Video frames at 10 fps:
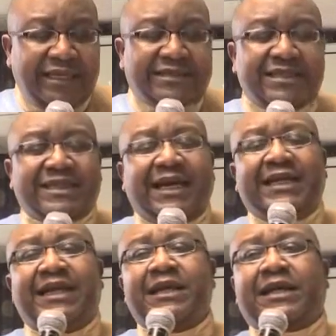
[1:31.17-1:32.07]
It says, I
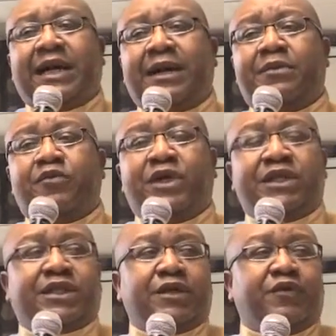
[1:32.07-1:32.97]
didn't come
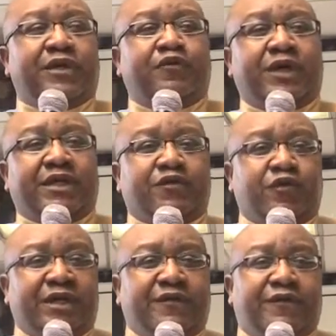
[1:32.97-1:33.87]
with, with, with,
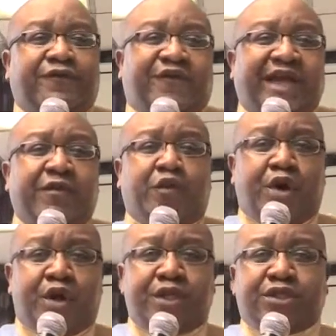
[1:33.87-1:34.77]
with vain
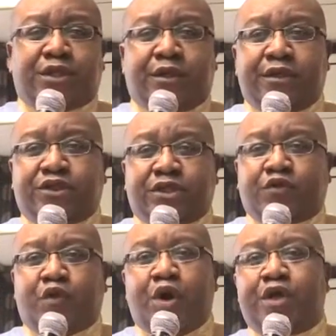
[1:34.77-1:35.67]
words or
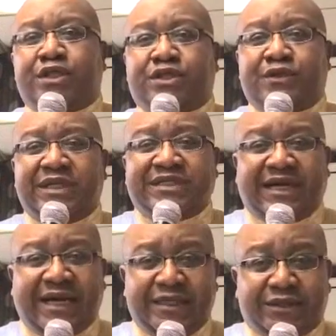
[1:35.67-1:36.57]
just words to
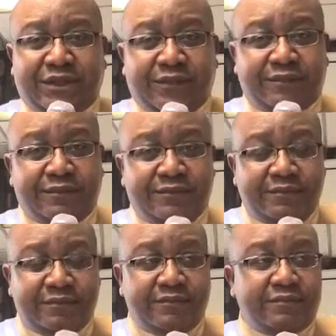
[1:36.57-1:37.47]
entice you.
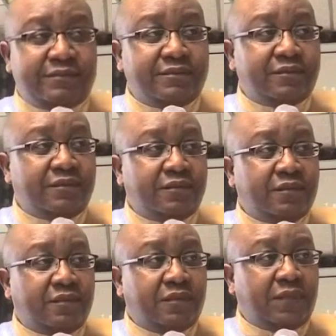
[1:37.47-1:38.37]
Or of
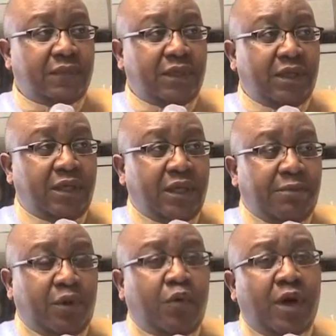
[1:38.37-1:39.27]
wisdom.
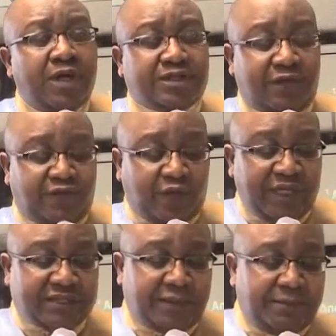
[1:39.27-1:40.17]
But words of
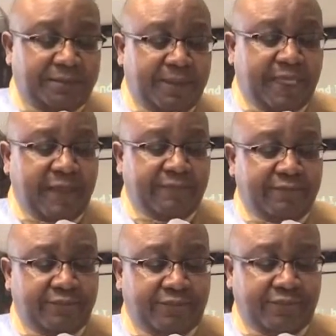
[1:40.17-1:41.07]
wisdom.
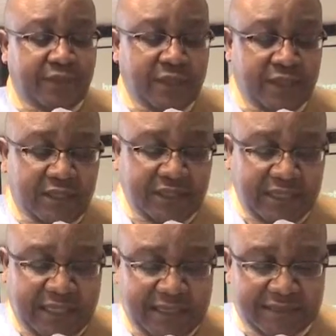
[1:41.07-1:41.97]
Declaring unto you.
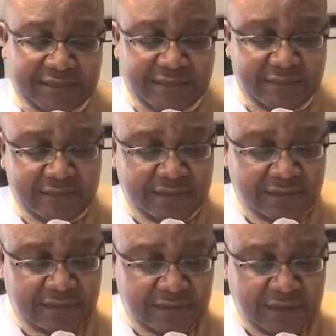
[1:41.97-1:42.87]
Yes. The
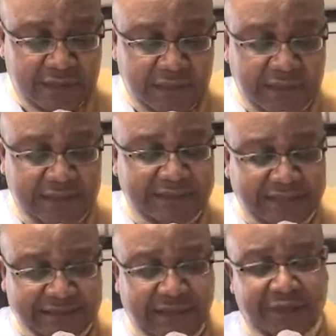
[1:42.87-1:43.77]
testimony of God.
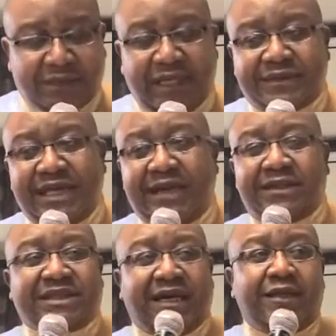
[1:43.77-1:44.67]
Yes, I was, I was here
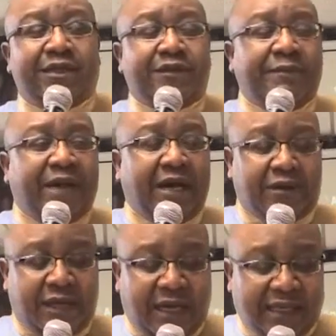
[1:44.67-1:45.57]
to tell you
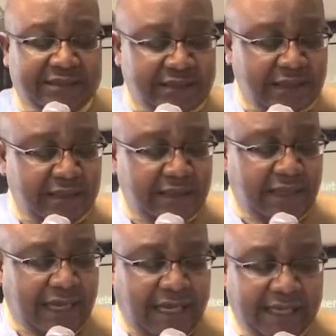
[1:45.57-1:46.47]
about God's
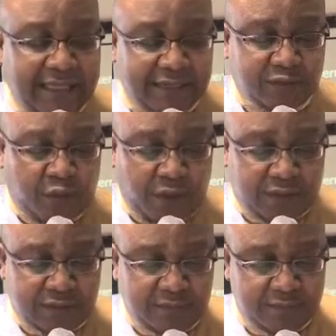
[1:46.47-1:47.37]
and his
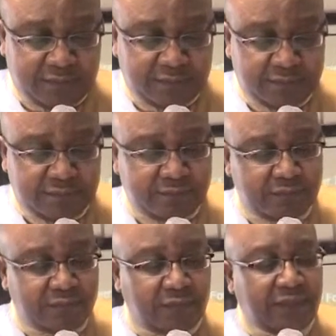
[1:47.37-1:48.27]
works.
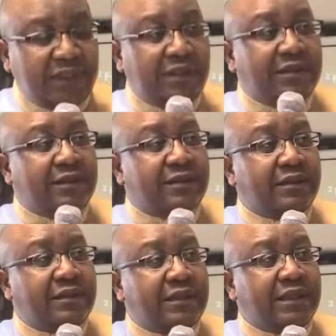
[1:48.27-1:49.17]
For I
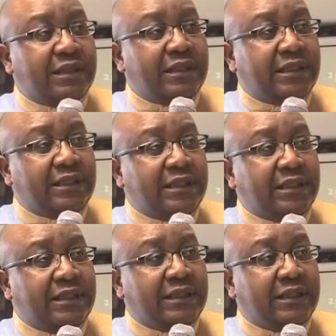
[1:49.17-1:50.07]
determined not
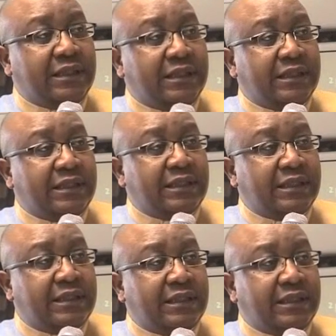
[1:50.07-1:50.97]
to know
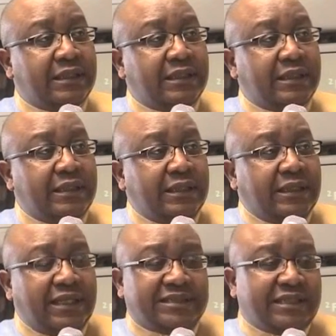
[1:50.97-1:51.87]
anything among you.
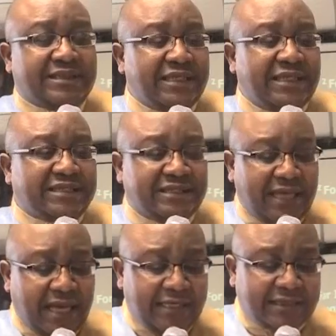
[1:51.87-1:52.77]
It says, it's
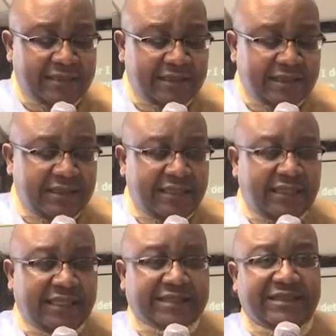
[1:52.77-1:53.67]
not
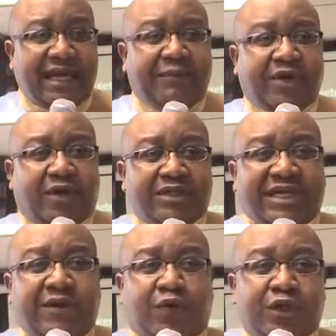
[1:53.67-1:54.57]
it's not because
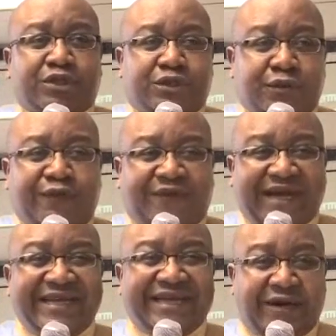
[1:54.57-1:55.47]
I want to
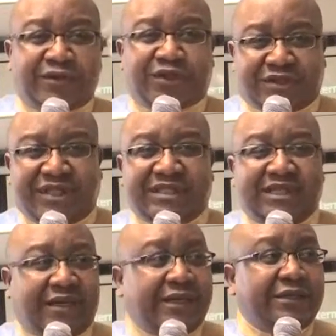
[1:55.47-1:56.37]
find out just things
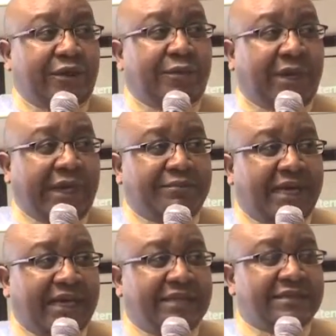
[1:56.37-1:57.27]
that are in your
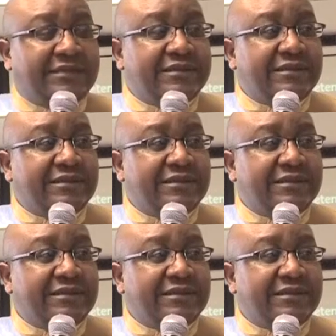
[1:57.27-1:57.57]
mind.